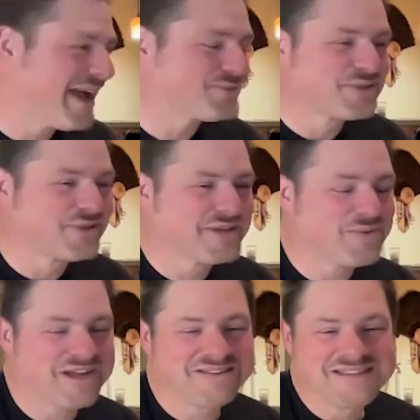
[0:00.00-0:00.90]
absolutely.
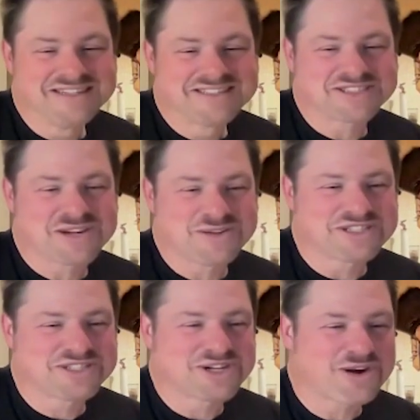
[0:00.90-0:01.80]
Well, just goes
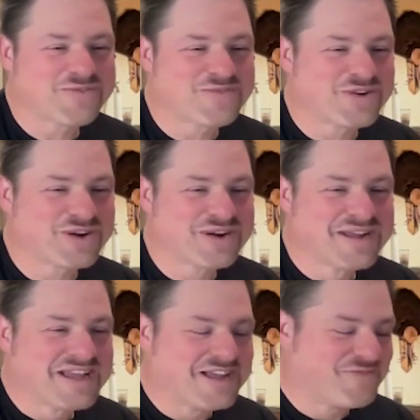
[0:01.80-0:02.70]
to show if
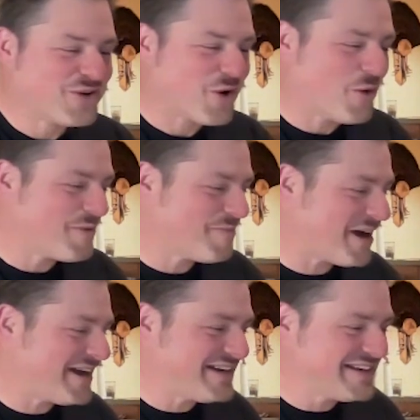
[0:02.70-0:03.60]
you're
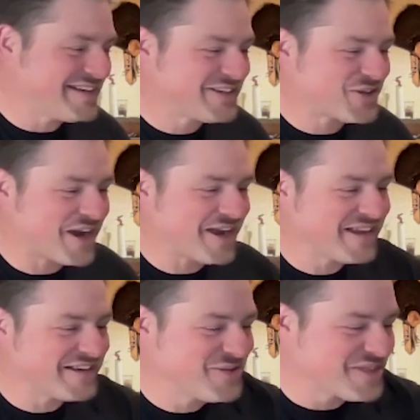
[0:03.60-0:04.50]
open-minded to
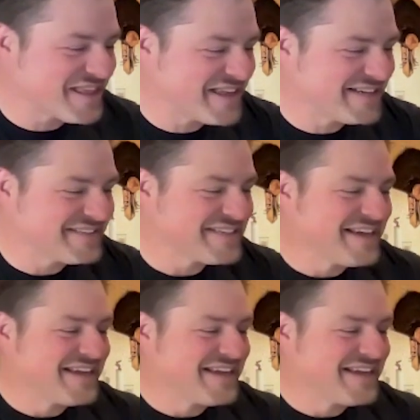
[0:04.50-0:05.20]
trying new things,